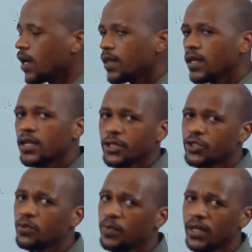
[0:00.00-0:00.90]
And then there
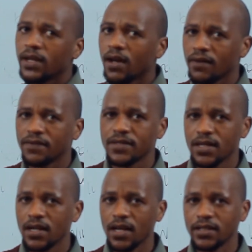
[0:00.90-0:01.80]
should be enough
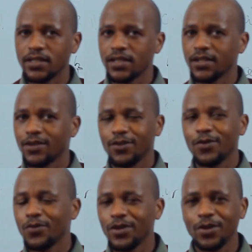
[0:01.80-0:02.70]
sunlight.
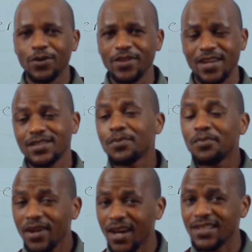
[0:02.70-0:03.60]
We know
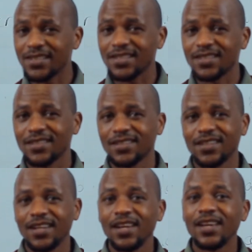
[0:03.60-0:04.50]
that plants
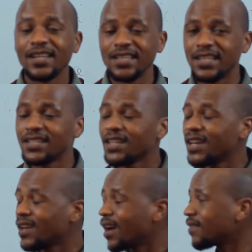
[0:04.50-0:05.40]
need
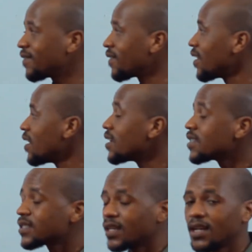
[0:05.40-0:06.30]
enough
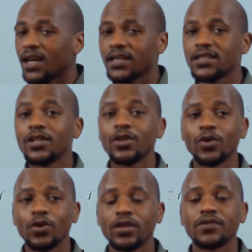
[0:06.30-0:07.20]
sunlight
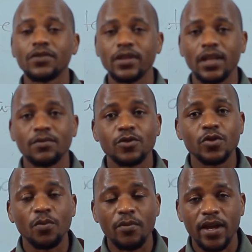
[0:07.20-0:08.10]
in order for them
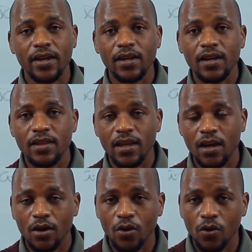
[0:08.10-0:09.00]
to make
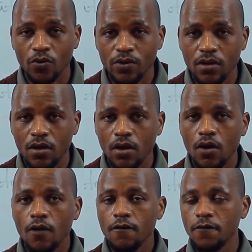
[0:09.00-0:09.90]
their own
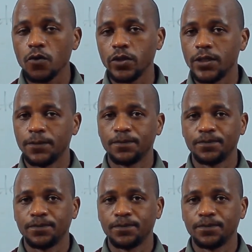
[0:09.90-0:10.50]
food.